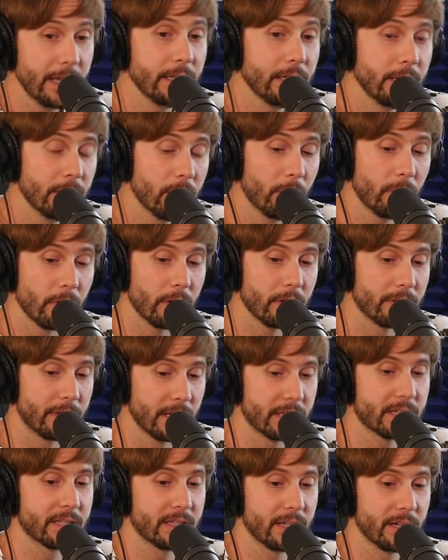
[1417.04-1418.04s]
and you know
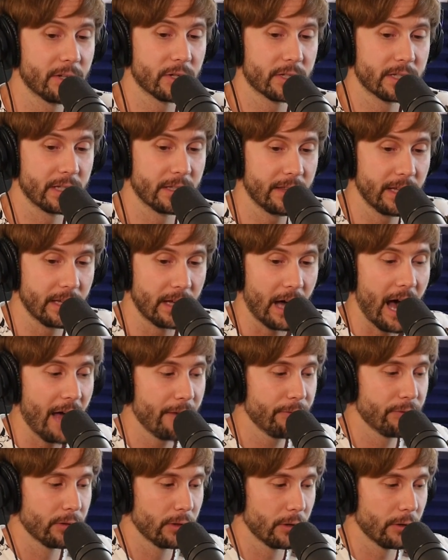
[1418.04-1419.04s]
this is an interesting thing.
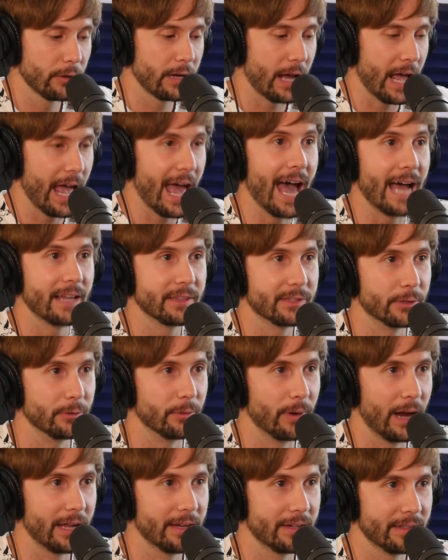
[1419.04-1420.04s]
I've learned I had to
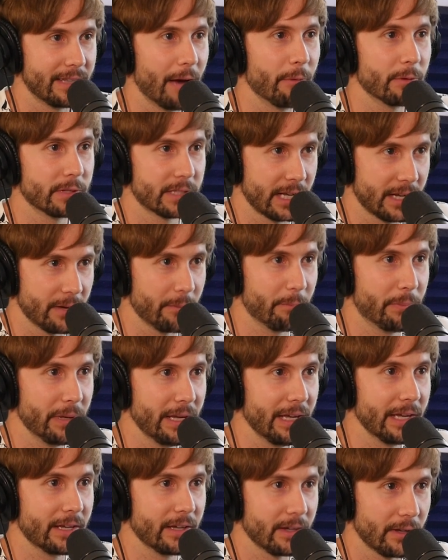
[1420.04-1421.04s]
write. That was like a
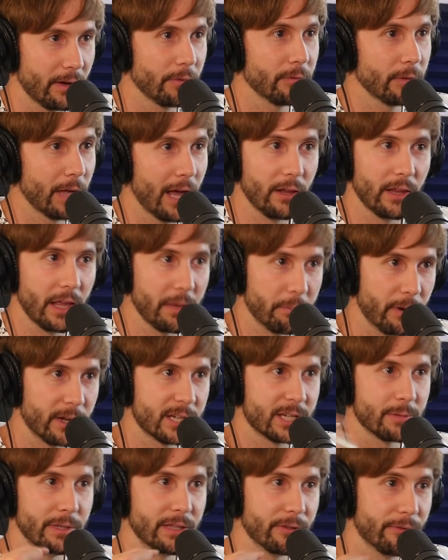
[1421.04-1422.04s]
yeah. big. LA
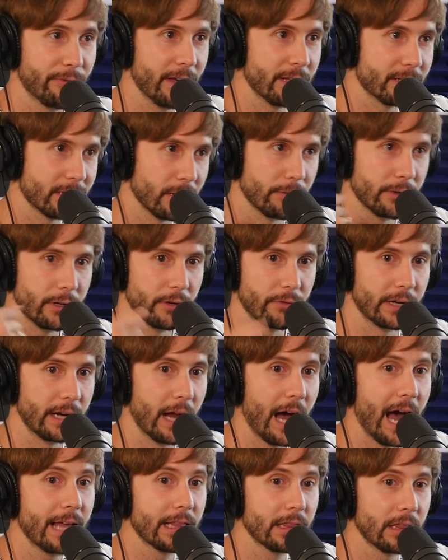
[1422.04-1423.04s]
punching me in the face over and over
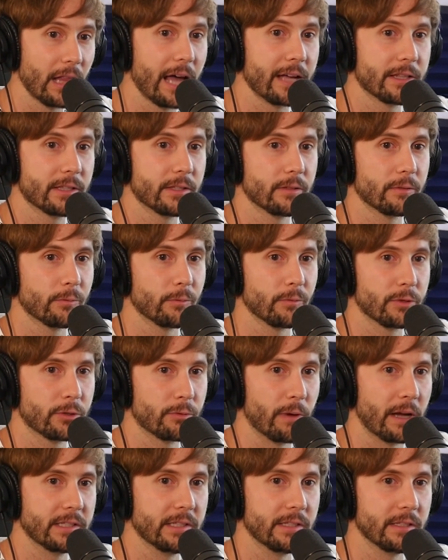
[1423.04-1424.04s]
again. I liked
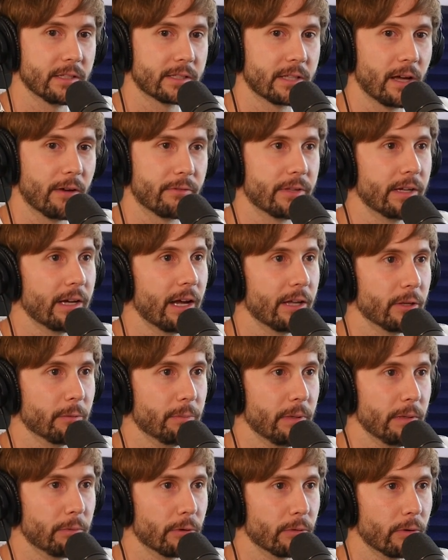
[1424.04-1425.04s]
directing stuff that other
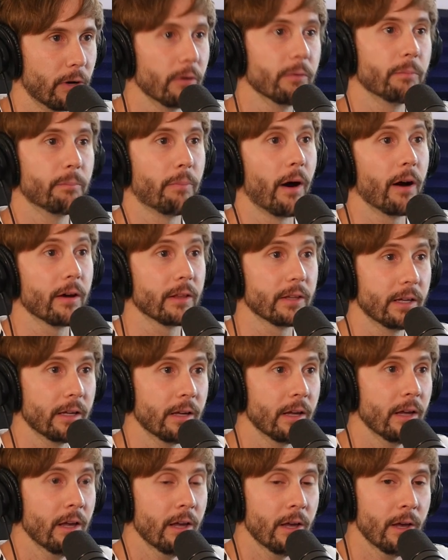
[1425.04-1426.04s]
people wrote. Oh,
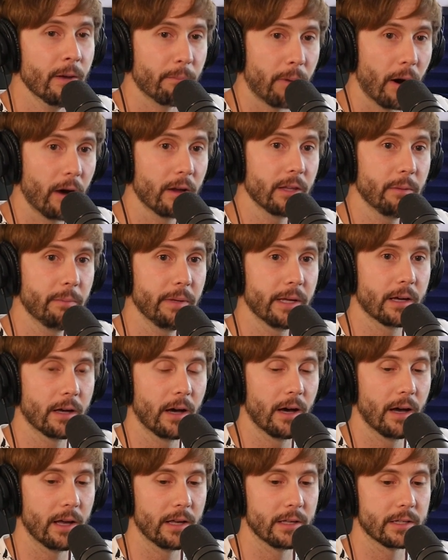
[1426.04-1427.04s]
interesting. Partly
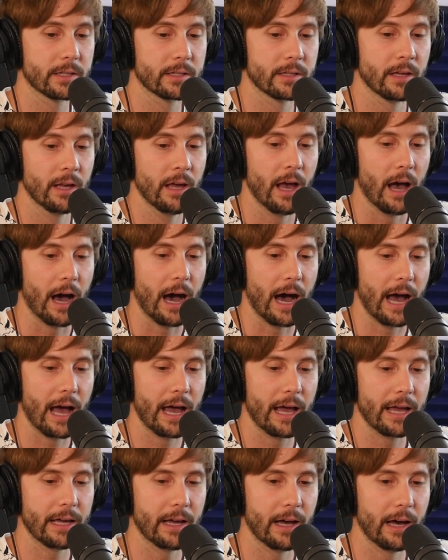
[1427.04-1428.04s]
because
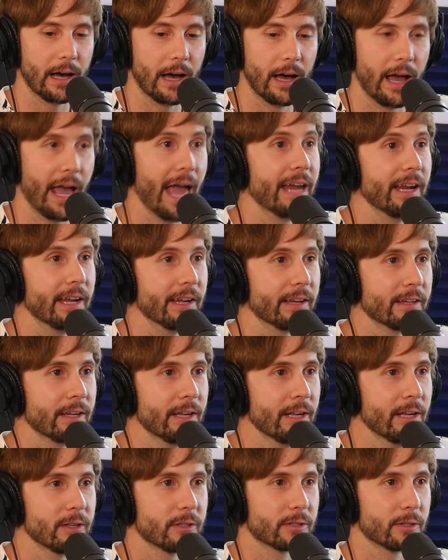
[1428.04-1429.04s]
I uh, edit.
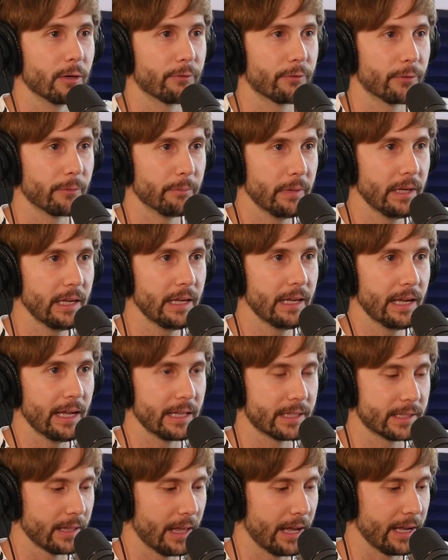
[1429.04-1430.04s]
So for me, okay.
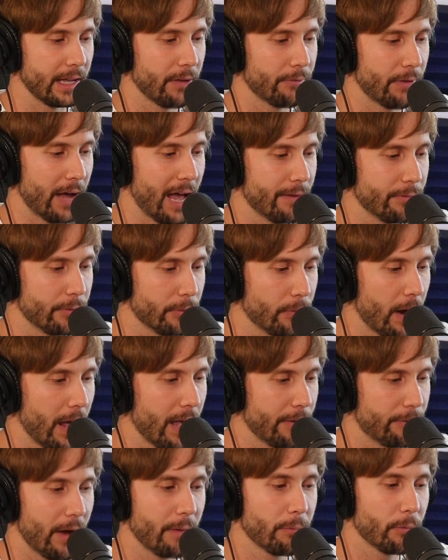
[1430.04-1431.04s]
it's like if I have a
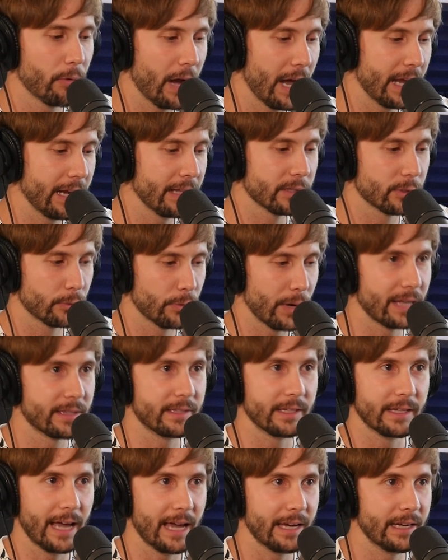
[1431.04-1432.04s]
if I'm writing,
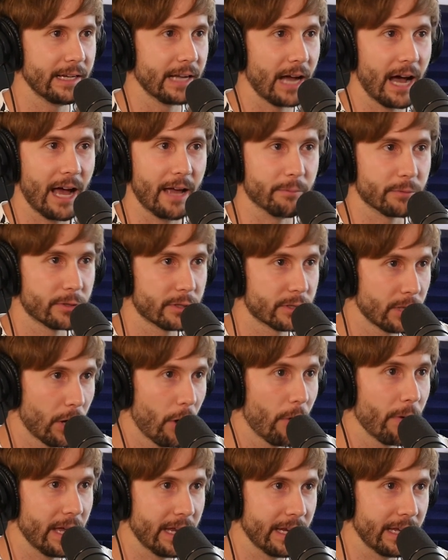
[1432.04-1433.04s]
directing, editing, I am
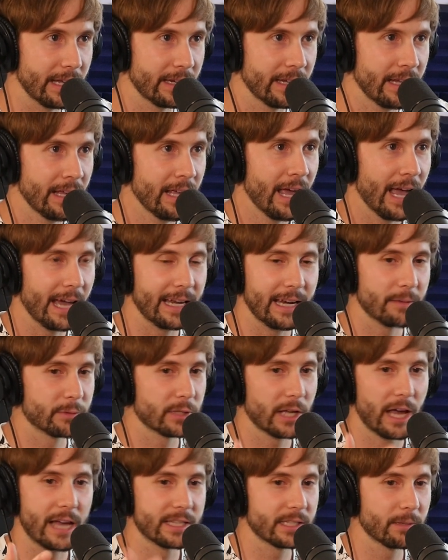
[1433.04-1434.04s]
so in it and
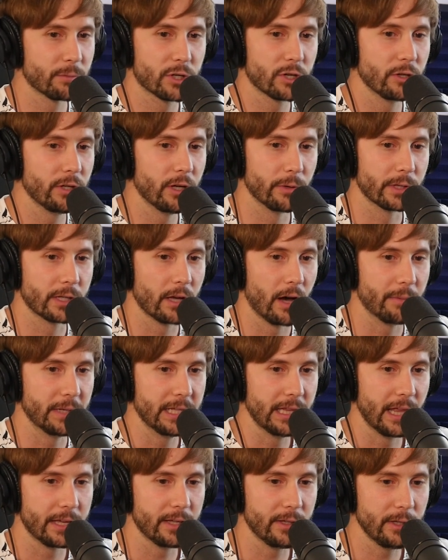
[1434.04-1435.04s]
as, as I'm sure you know with
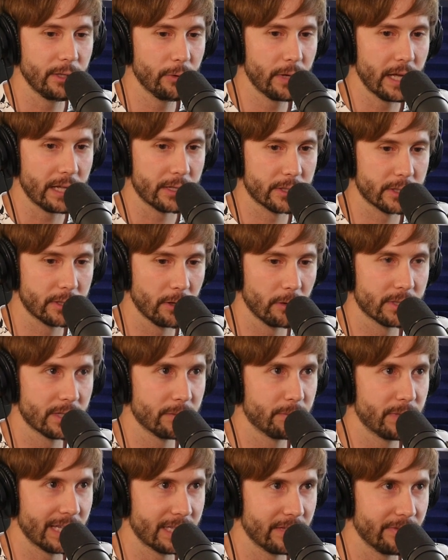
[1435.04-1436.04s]
comedy, like you get so
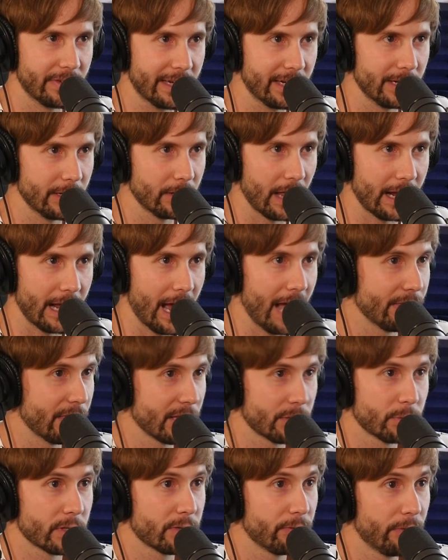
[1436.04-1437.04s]
subjective in it. You're like,
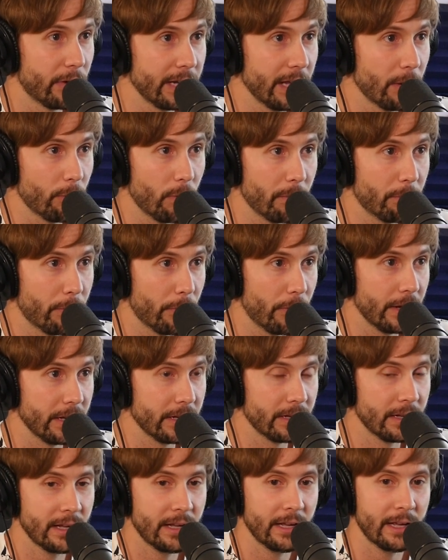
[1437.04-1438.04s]
this was yeah. funny at one
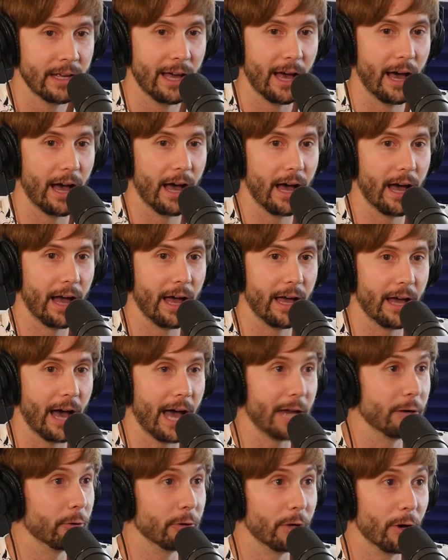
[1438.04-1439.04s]
point. Uh,
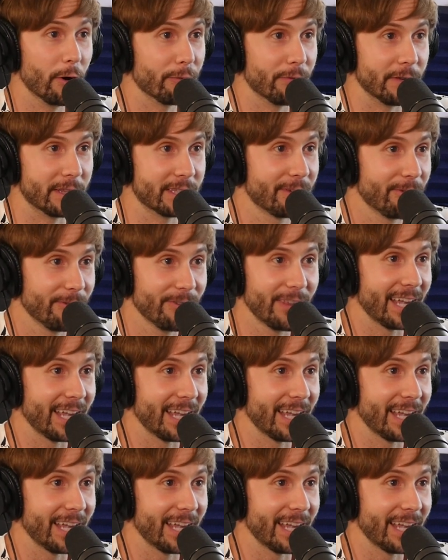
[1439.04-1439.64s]
I don't know if it's